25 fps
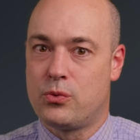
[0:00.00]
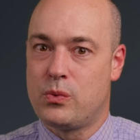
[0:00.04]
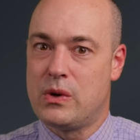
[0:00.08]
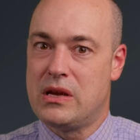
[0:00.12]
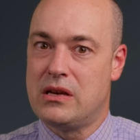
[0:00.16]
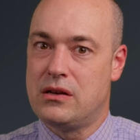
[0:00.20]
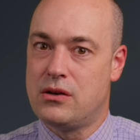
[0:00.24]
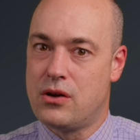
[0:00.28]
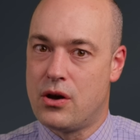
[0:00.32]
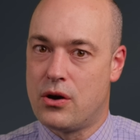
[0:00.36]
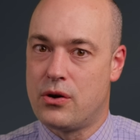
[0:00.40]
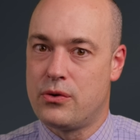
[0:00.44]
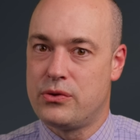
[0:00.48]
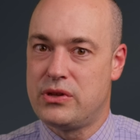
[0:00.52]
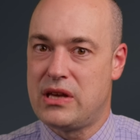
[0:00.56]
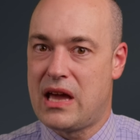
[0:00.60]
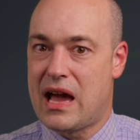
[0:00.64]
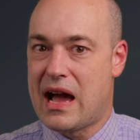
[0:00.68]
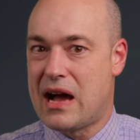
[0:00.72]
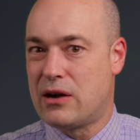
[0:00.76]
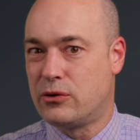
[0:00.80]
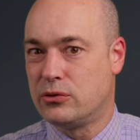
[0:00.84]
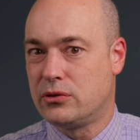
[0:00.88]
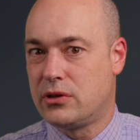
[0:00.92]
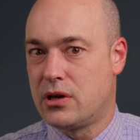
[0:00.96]
we know the
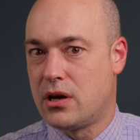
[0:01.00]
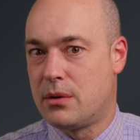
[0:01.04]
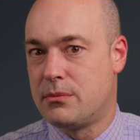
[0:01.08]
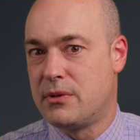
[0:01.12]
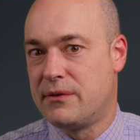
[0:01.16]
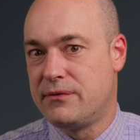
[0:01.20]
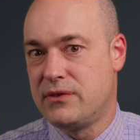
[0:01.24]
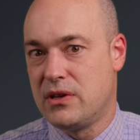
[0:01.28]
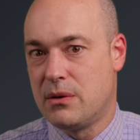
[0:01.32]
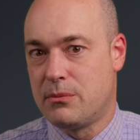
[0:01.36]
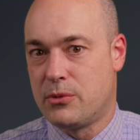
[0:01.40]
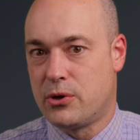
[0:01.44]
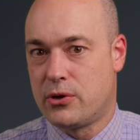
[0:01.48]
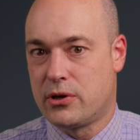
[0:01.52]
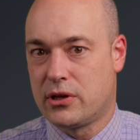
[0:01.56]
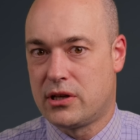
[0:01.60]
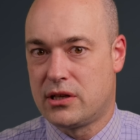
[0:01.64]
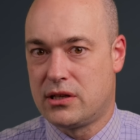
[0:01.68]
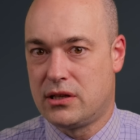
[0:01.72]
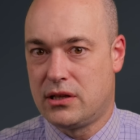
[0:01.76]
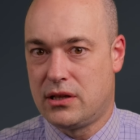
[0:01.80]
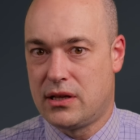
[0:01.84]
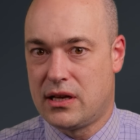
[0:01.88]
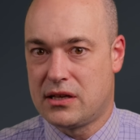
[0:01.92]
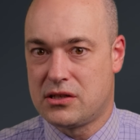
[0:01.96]
outcome of the
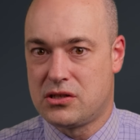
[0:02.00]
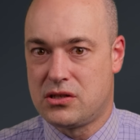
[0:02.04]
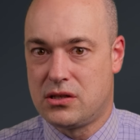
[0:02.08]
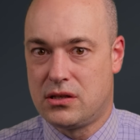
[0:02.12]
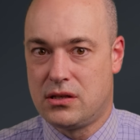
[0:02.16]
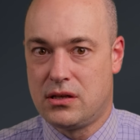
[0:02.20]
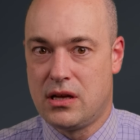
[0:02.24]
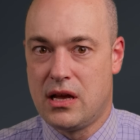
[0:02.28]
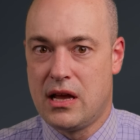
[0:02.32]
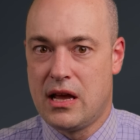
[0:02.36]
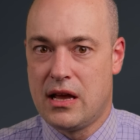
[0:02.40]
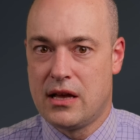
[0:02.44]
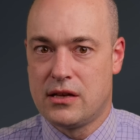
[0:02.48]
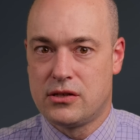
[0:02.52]
American election.